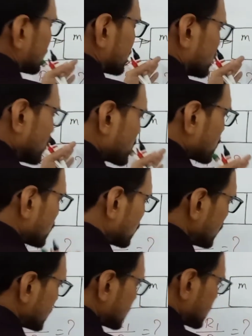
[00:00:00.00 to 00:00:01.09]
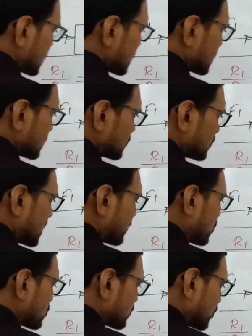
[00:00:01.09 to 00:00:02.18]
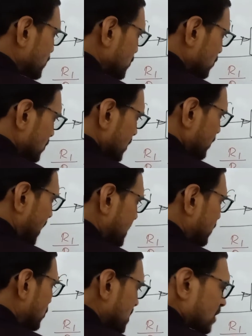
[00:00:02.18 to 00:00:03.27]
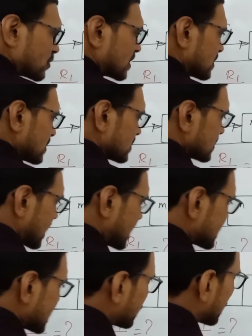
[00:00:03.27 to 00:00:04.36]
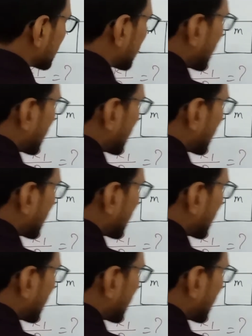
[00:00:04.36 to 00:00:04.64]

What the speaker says: moves with the force, moves by the force R1. Right side of the